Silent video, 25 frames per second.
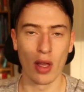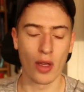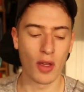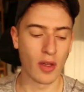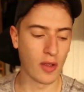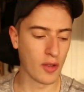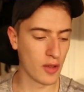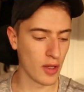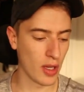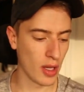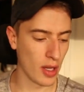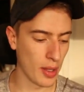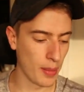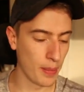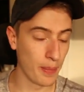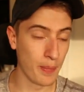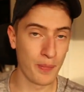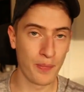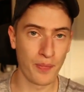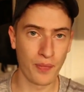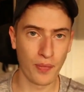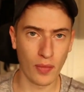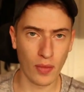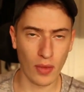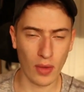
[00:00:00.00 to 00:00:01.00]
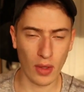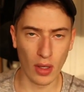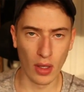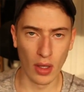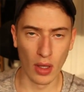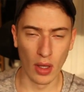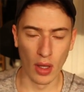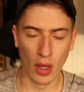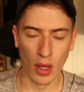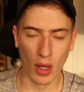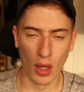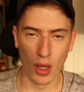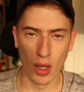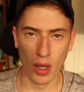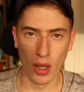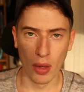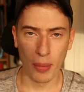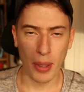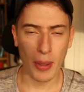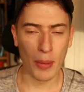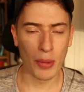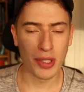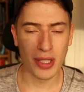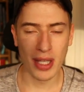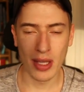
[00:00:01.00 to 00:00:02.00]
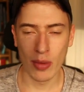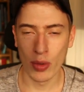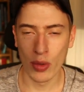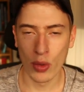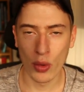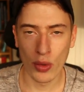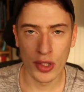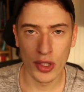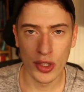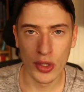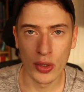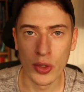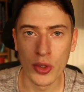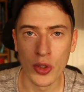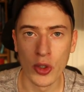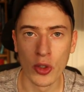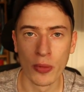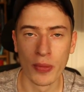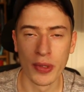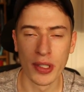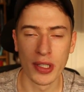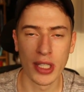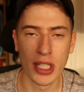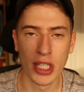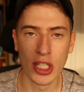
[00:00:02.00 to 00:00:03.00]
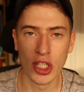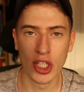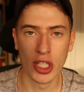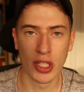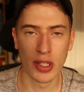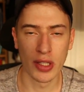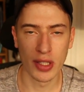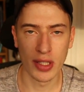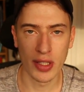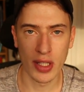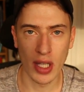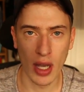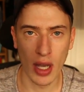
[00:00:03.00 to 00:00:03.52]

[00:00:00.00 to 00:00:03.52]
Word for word: Because um, people say with all these YouTubers teaching this